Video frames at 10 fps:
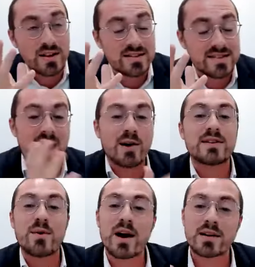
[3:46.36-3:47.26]
focus our
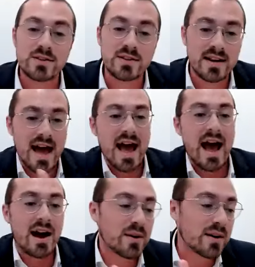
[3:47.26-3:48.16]
direction,
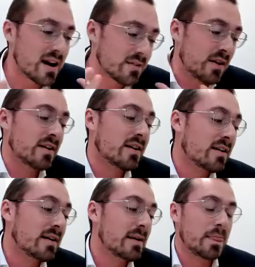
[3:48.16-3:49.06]
our
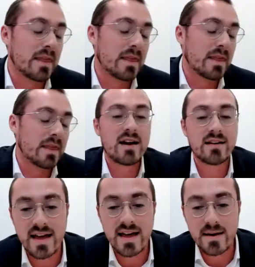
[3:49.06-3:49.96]
kavana in
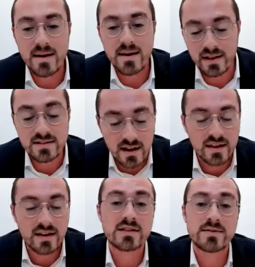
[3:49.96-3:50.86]
that place,
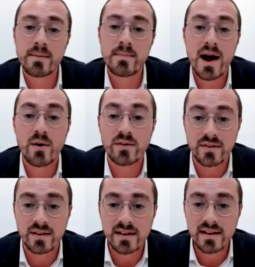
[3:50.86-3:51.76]
I think it's very
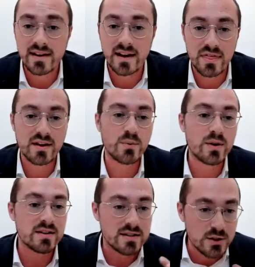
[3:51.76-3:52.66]
powerful. And I think
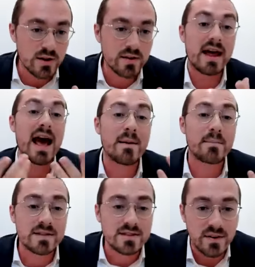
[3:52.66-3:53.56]
we can share that
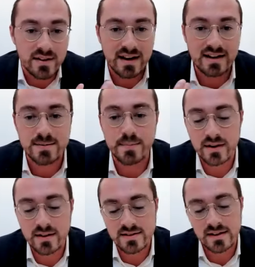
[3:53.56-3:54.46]
atmosphere and that
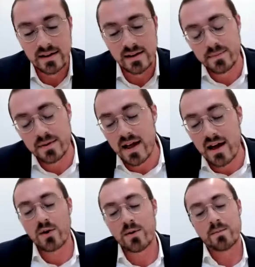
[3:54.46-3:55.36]
experience
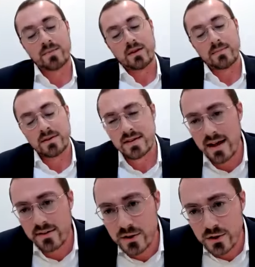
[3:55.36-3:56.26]
together,
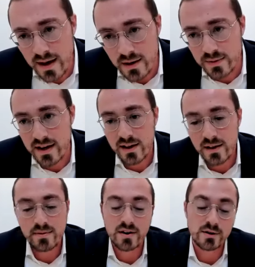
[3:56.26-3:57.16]
b'siyata d'shmaya, with the
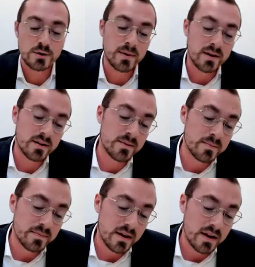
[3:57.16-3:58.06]
help of HaKadosh Baruch Hu.
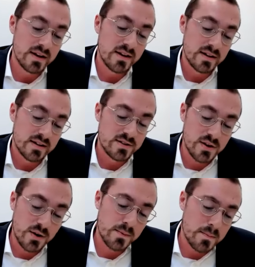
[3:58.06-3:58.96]

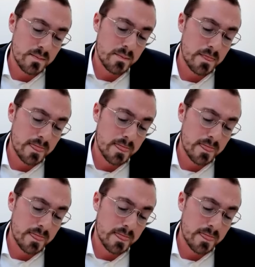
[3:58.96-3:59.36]
So